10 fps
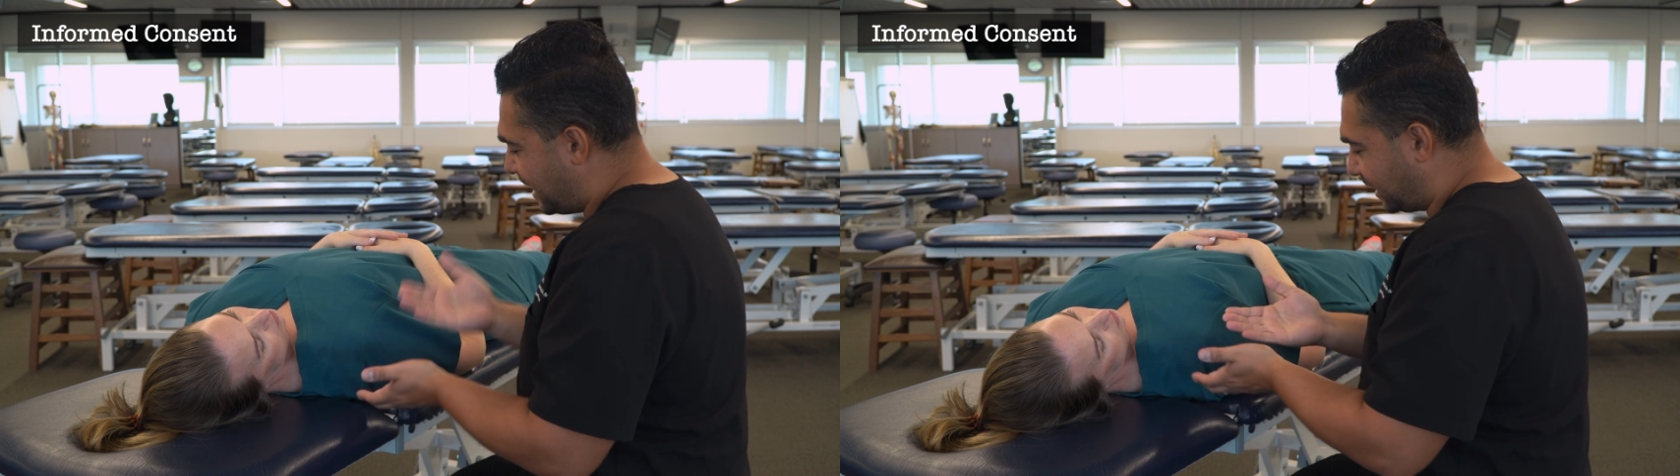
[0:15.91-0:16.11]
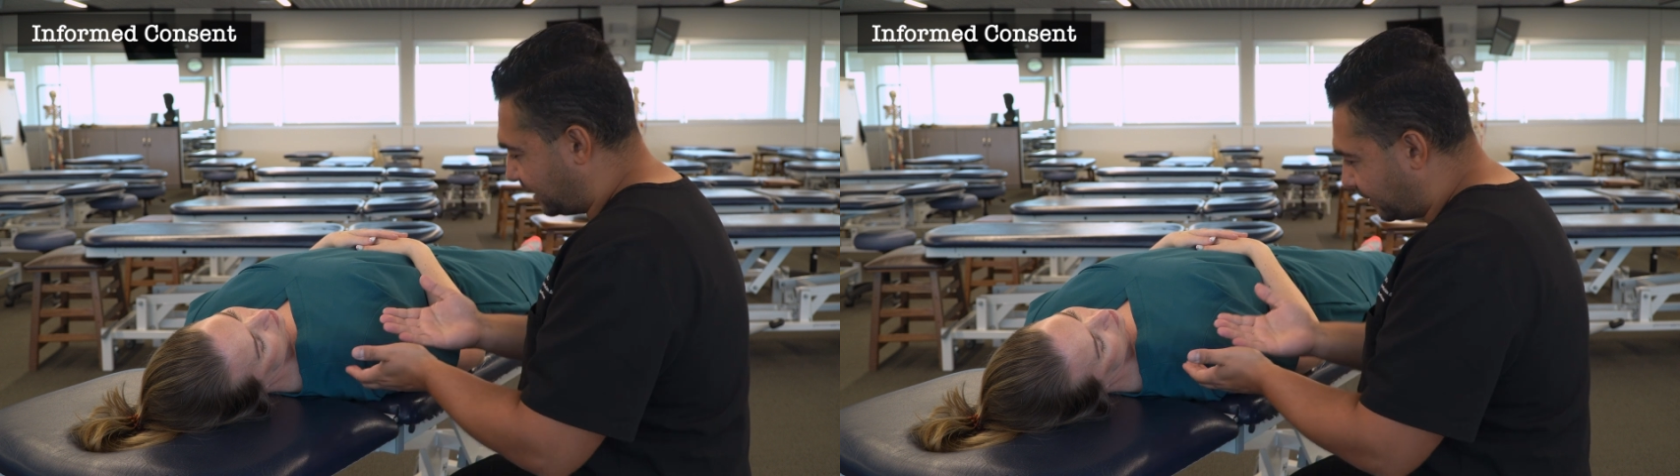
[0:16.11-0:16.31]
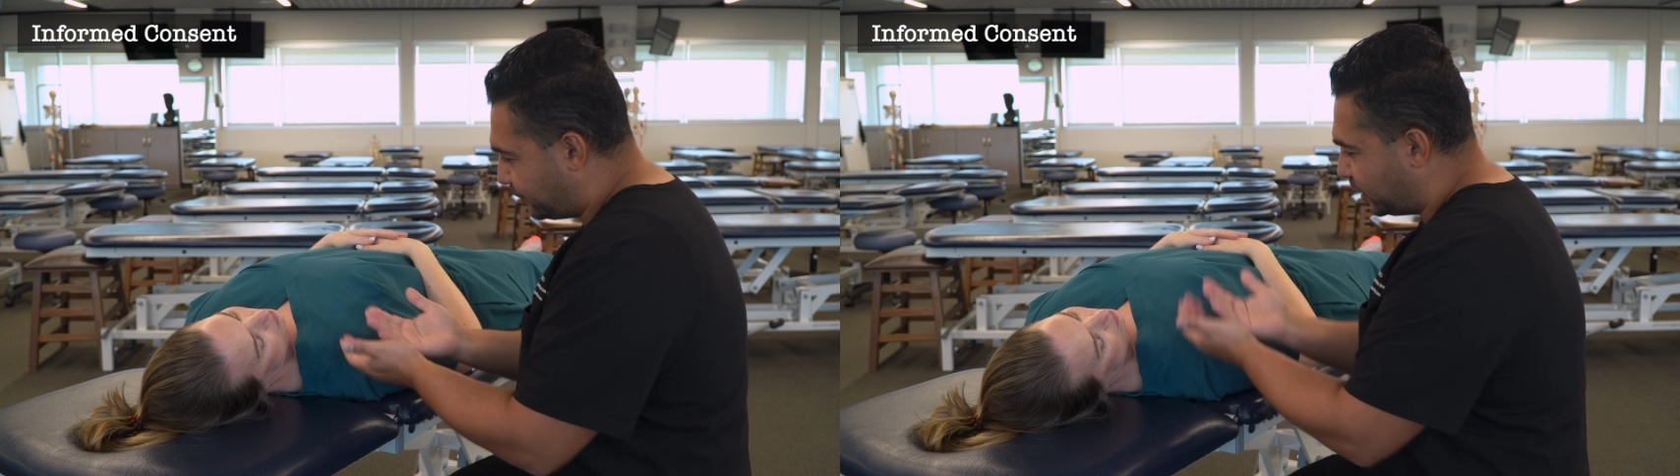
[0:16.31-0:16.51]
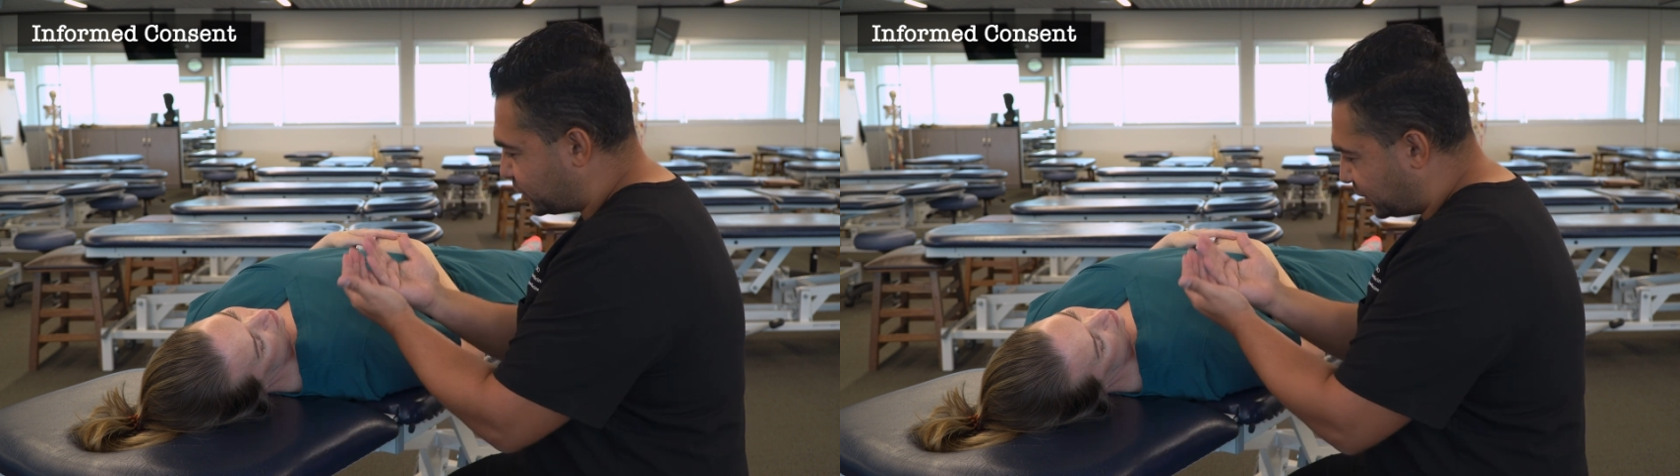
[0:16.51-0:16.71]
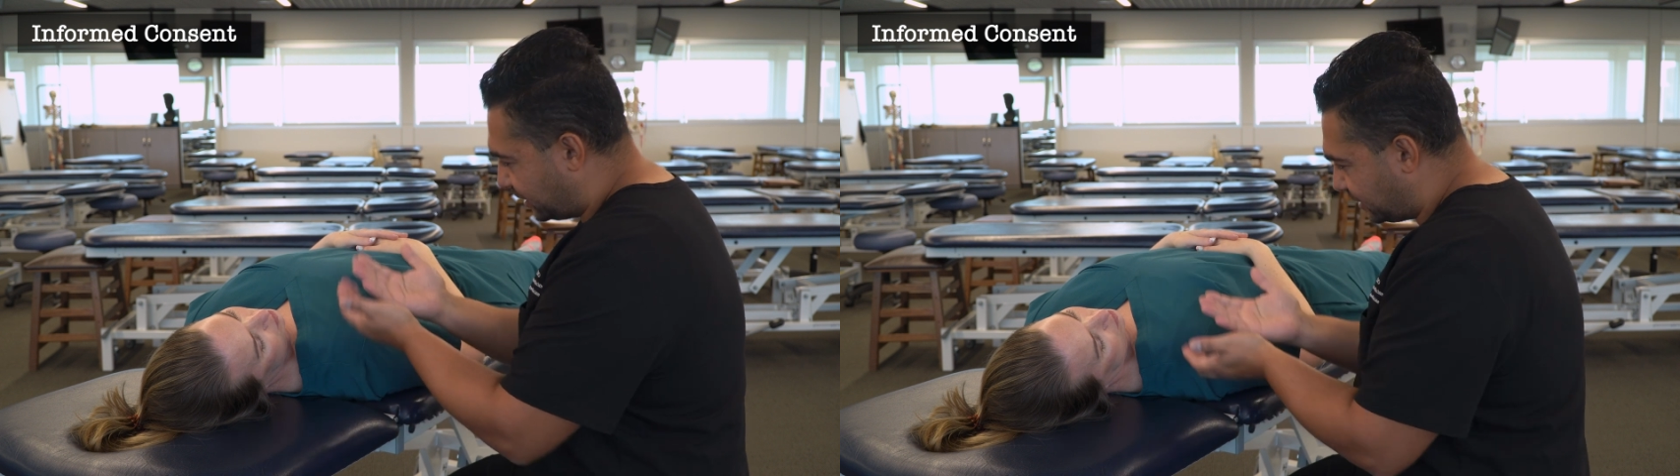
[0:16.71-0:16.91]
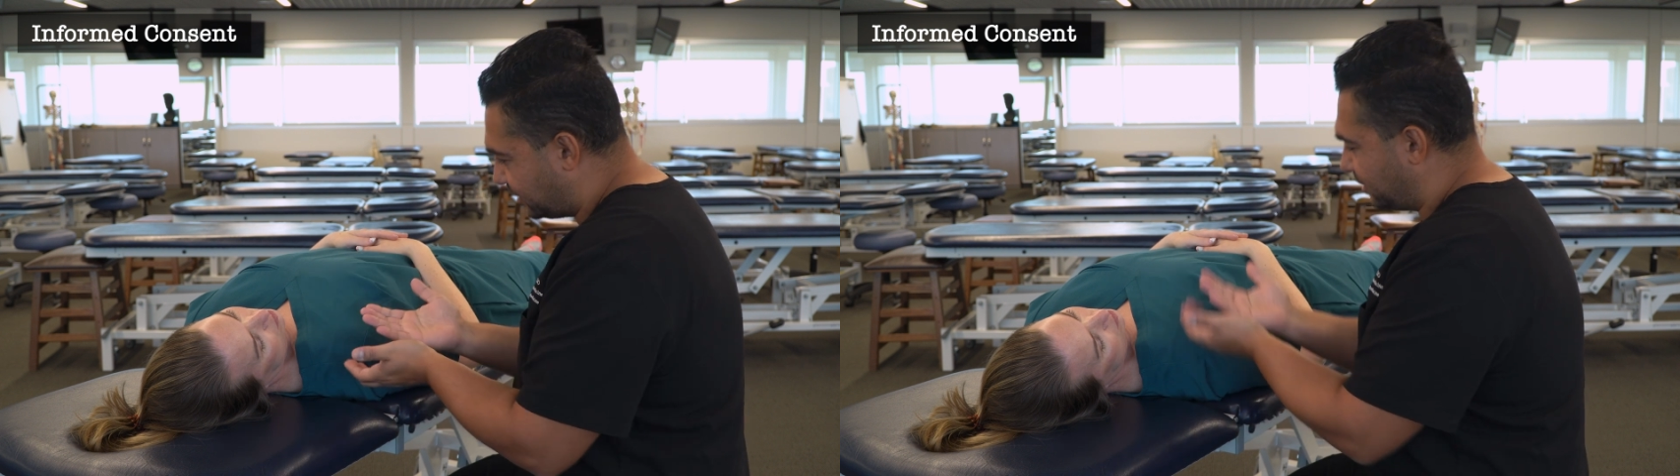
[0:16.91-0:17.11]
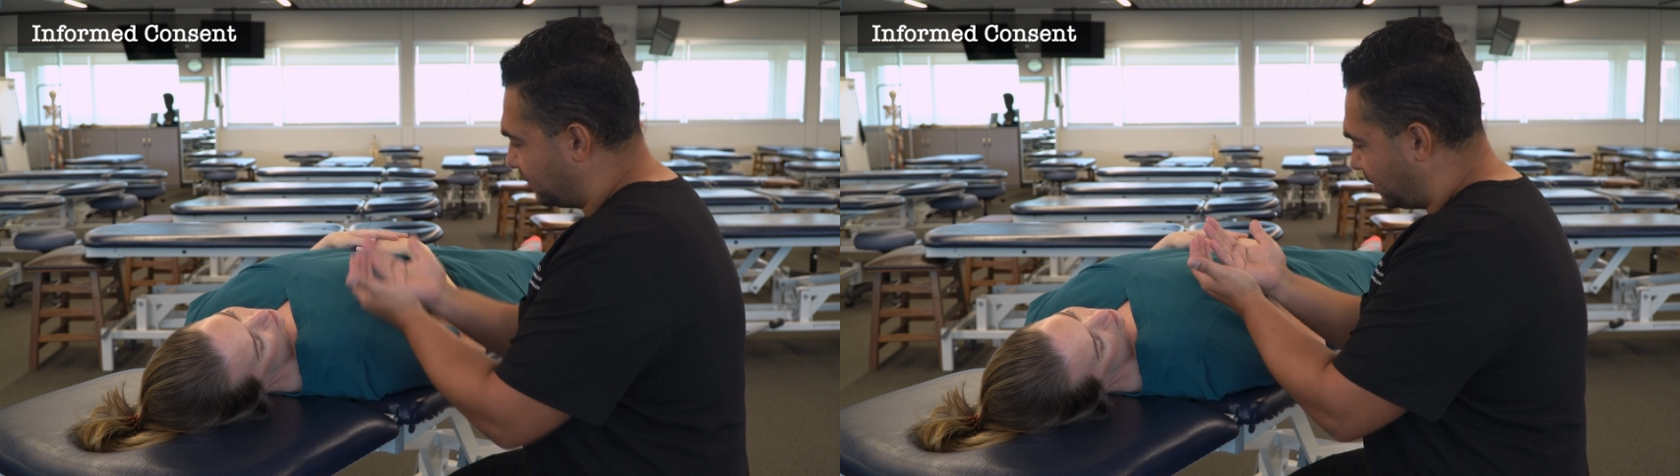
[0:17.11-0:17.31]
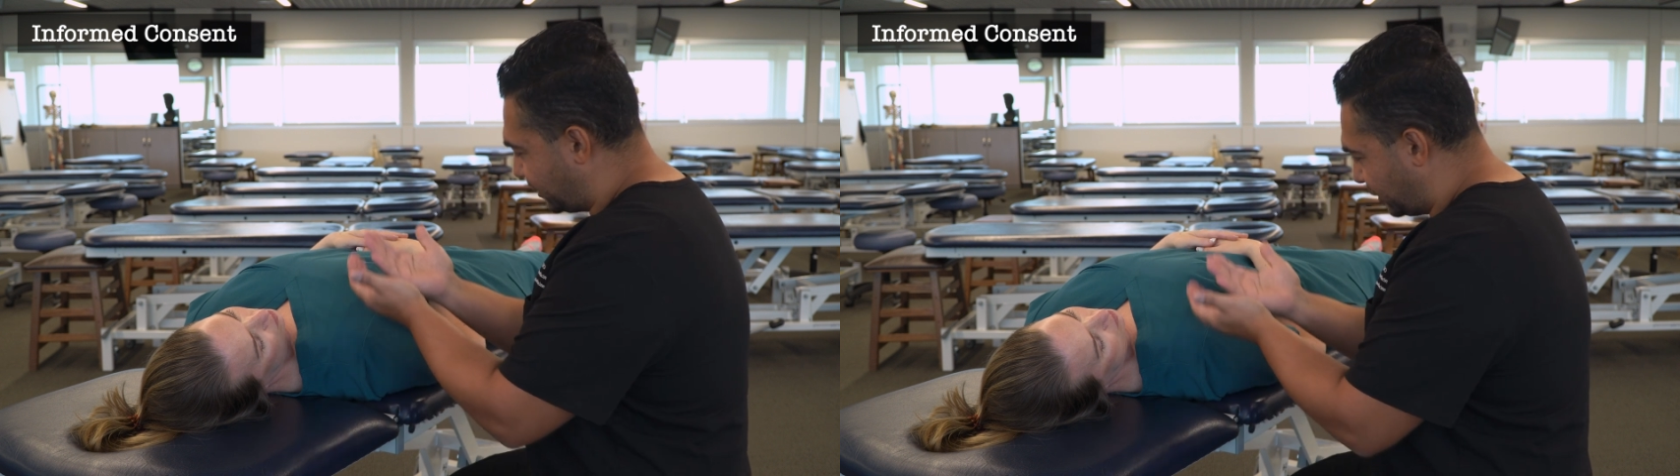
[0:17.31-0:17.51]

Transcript: I'm going to be pushing along